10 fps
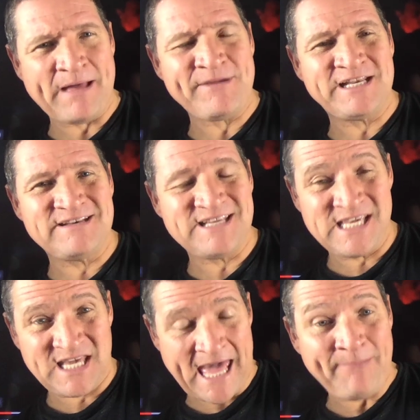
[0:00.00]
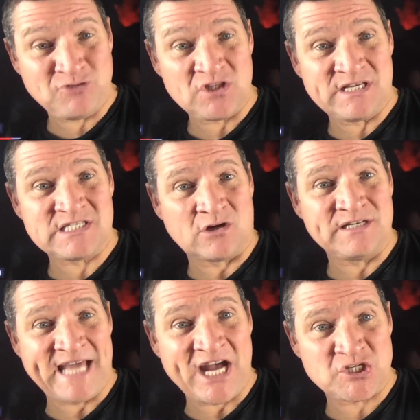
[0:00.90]
I mean, he captured this on
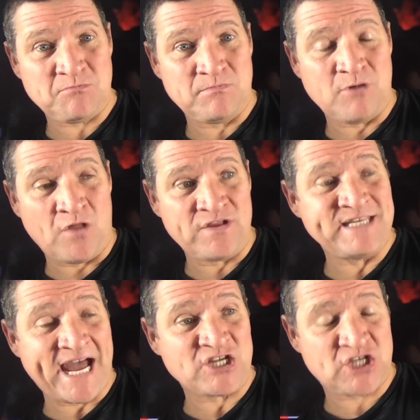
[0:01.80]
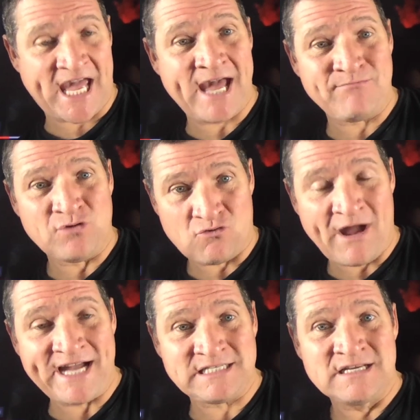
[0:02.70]
dash on the dash cam,
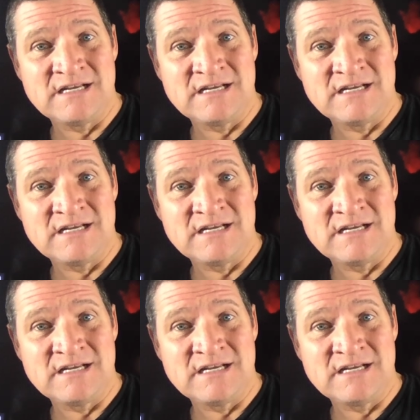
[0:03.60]
right?